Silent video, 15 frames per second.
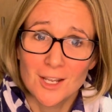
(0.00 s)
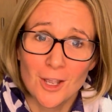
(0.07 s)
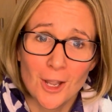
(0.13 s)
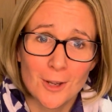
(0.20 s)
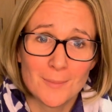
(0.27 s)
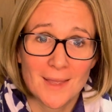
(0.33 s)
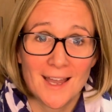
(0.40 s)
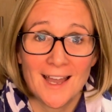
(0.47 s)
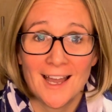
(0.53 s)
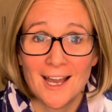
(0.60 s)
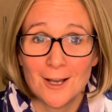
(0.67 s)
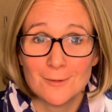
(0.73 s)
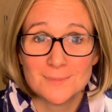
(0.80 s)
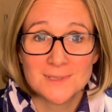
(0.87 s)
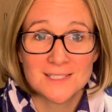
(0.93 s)
I hope that
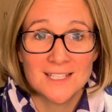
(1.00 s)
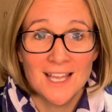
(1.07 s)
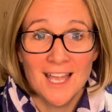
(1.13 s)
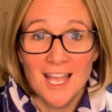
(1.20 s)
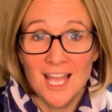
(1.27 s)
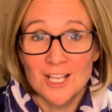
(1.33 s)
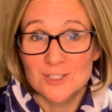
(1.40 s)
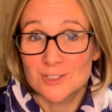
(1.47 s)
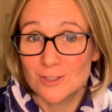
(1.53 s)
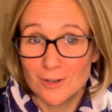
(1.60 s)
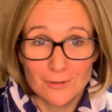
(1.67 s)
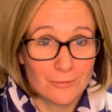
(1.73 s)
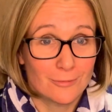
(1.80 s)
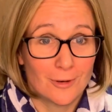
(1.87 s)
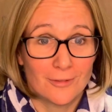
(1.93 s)
helps.
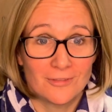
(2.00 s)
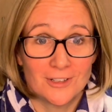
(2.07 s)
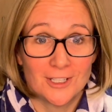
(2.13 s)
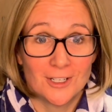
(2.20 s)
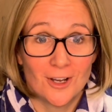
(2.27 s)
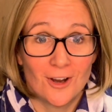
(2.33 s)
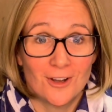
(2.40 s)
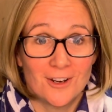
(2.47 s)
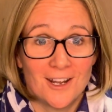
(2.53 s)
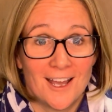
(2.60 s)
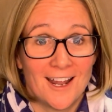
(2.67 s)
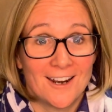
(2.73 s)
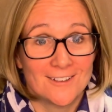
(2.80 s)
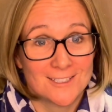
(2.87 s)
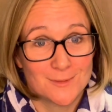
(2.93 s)
Sorry for waffling on,
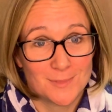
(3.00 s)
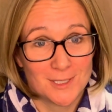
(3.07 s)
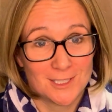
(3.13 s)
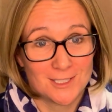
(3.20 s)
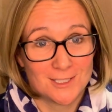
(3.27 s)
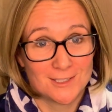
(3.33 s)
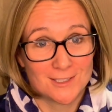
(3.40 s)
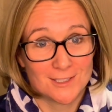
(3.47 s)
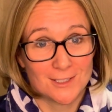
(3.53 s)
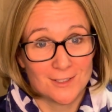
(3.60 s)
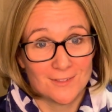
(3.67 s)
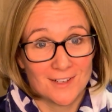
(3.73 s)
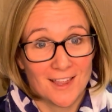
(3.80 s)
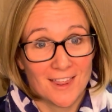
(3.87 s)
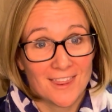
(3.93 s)
and I'll speak to you
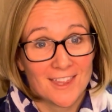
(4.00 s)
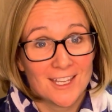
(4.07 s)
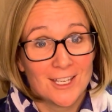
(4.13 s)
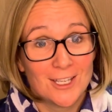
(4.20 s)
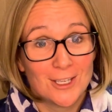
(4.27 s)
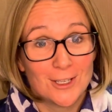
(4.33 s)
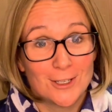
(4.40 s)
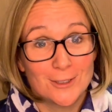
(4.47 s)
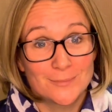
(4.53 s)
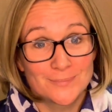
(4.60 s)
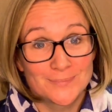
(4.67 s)
soon. Thank you.